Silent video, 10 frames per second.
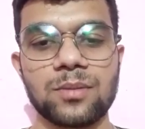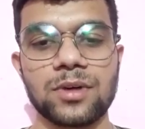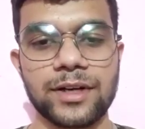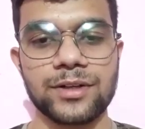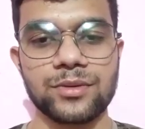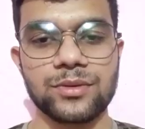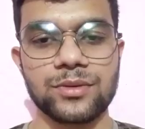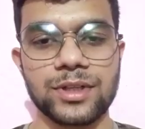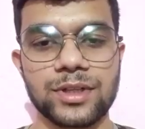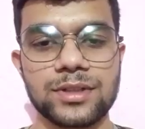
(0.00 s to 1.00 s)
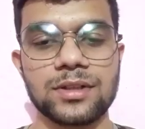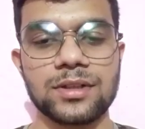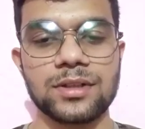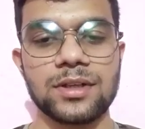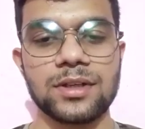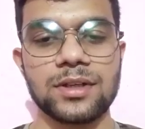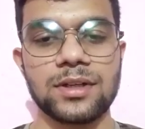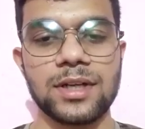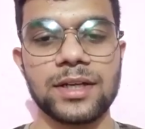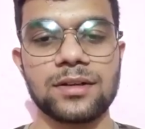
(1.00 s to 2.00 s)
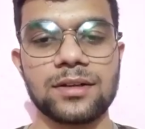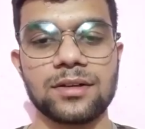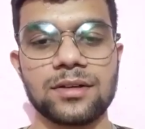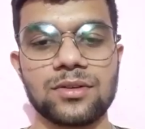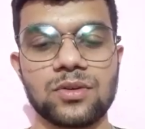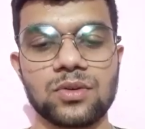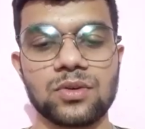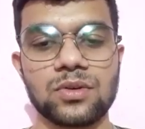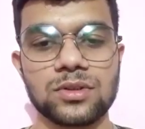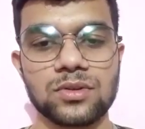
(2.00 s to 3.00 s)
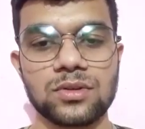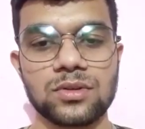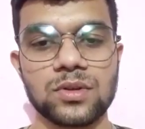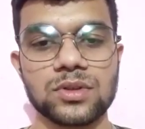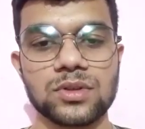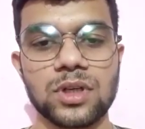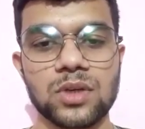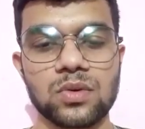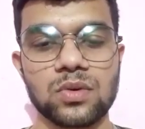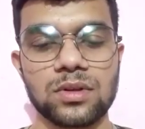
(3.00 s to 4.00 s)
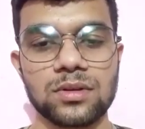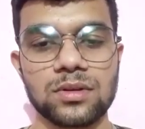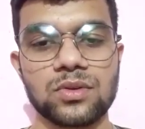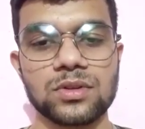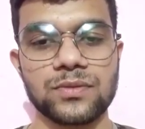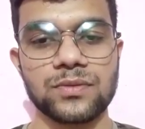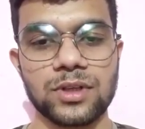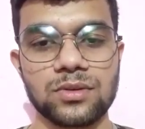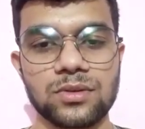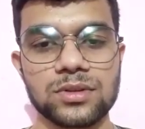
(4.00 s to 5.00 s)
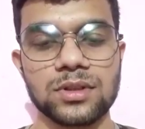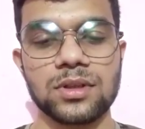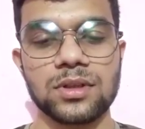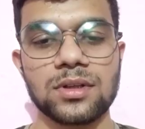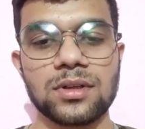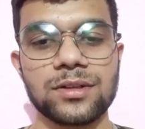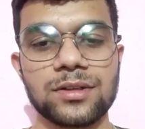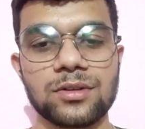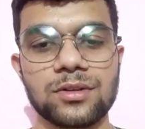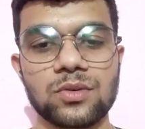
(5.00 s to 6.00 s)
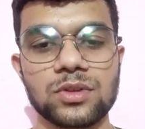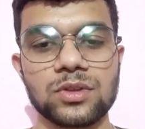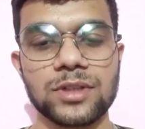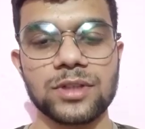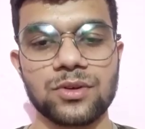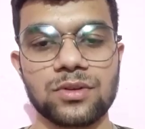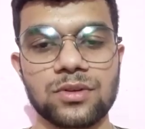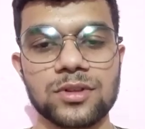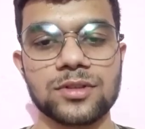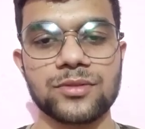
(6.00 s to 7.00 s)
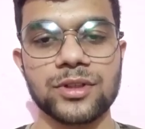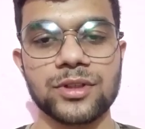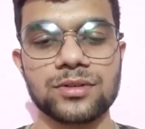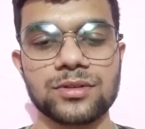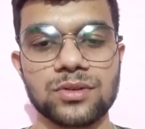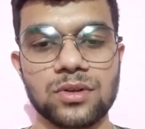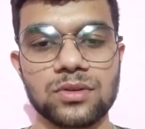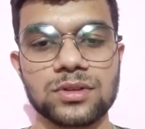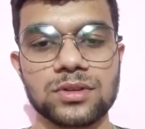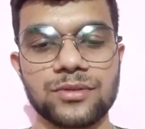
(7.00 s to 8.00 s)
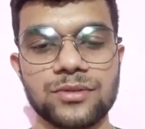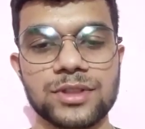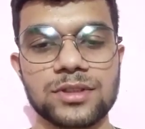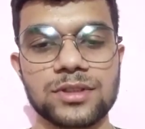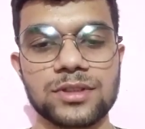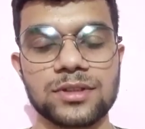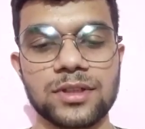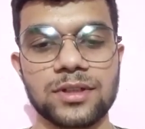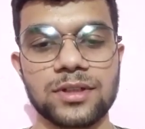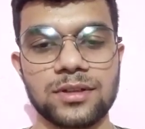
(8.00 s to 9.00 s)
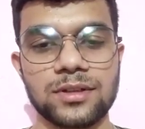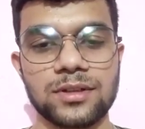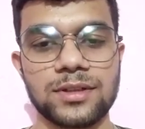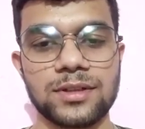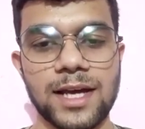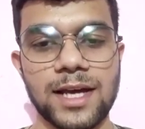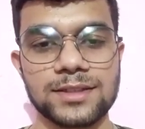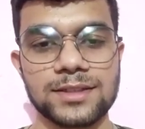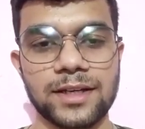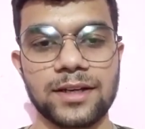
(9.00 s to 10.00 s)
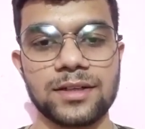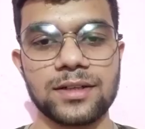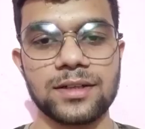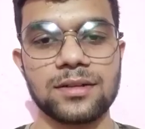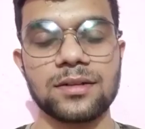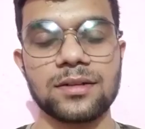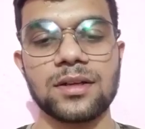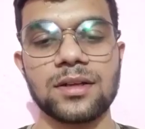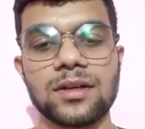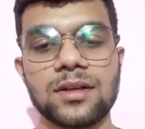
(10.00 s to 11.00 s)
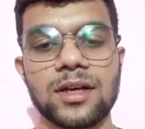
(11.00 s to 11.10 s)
If we combine glucose and fructose, we get sucrose, which is a disaccharide. And polysaccharide is a chain of monosaccharide which are attached with a glycosidic bonds.